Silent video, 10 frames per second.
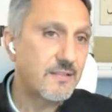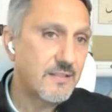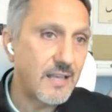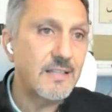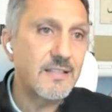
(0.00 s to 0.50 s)

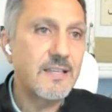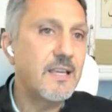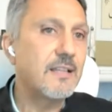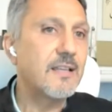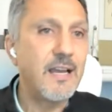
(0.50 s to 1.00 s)
They still
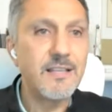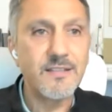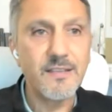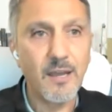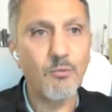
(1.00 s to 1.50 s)
see it
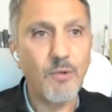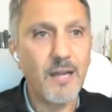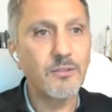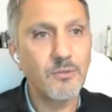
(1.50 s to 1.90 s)
as their